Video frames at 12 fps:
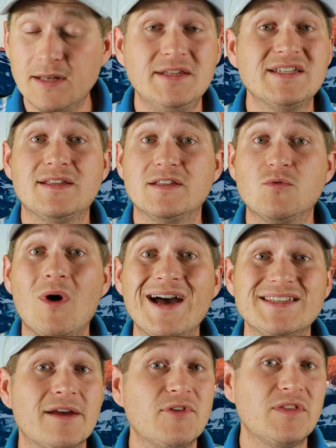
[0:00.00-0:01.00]

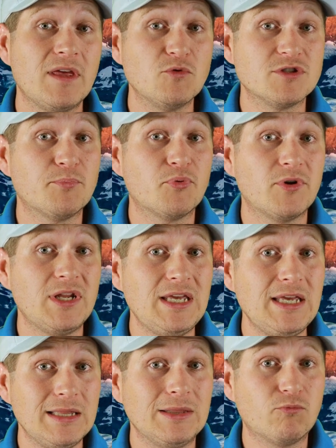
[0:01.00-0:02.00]
Distance-wise, everything was
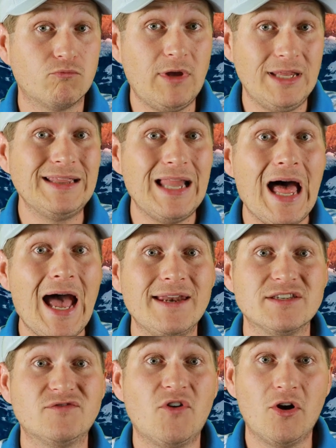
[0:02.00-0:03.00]
pretty in line
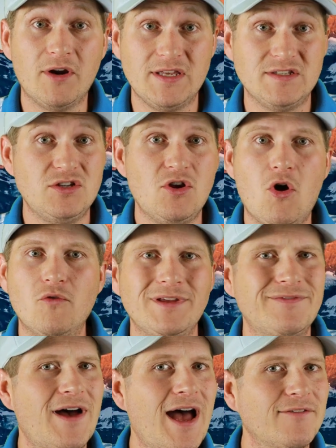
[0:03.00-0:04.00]
as far as, you know, only
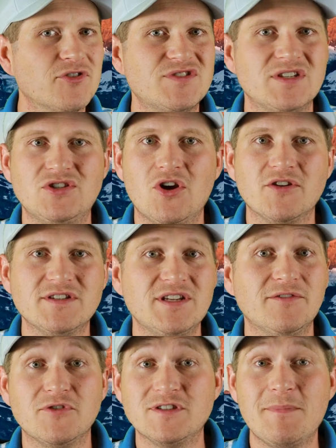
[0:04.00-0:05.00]
5 or 6 yards of
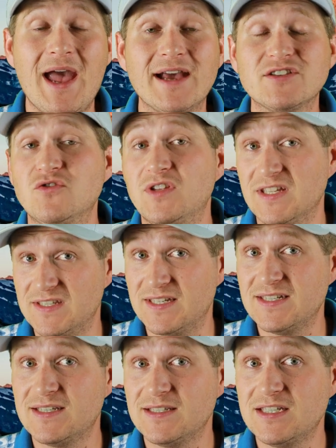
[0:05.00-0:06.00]
difference max, so the
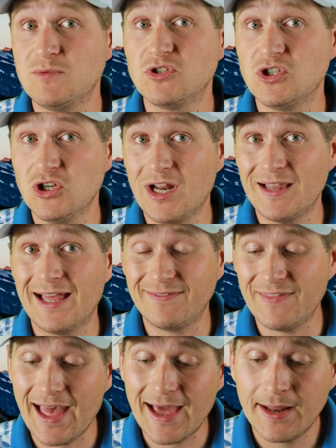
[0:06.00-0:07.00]
consistency was good. I like
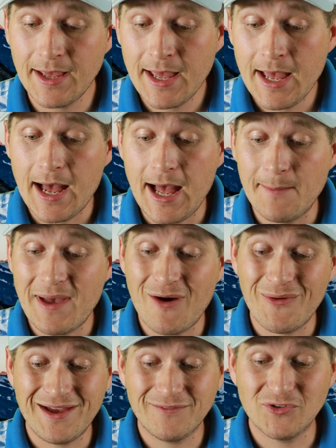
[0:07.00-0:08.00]
that.
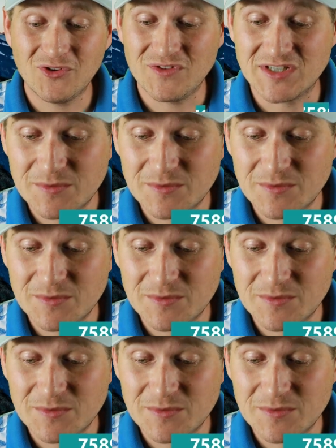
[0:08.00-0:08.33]
However, the